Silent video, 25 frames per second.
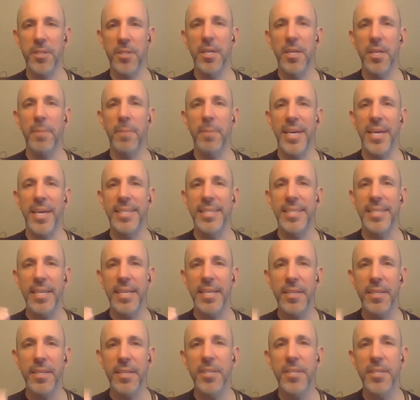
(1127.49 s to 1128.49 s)
My
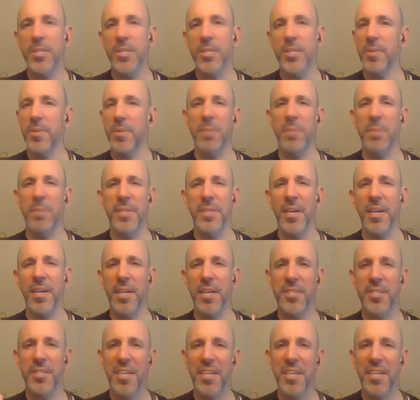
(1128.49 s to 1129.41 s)
identity just went up a notch.